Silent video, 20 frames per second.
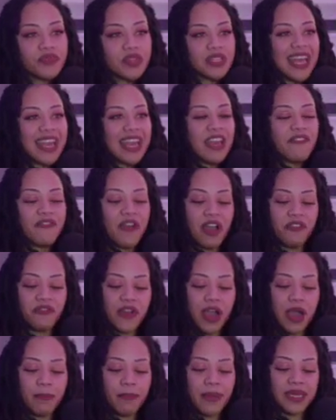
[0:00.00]
Like if I
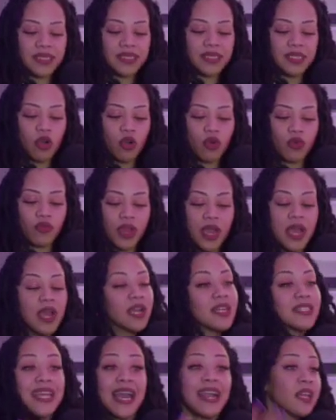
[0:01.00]
find myself,
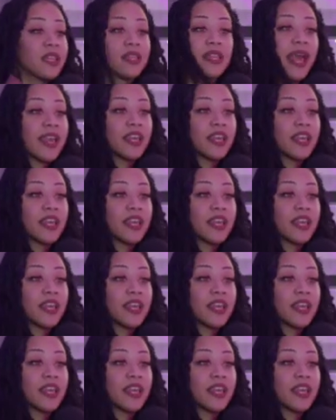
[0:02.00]
cause I could like